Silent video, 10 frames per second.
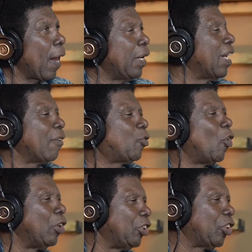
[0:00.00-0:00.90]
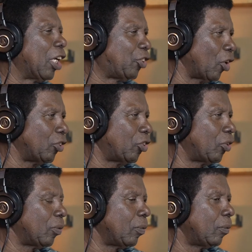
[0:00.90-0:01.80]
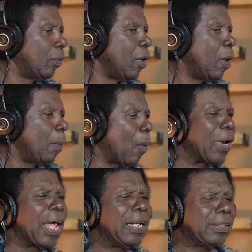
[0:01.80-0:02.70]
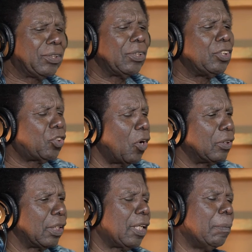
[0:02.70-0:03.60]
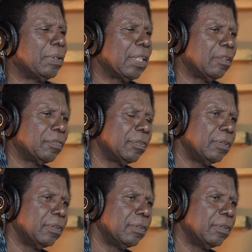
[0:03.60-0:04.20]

I didn't have to audition as such. And when I listen to the songs, I tell myself,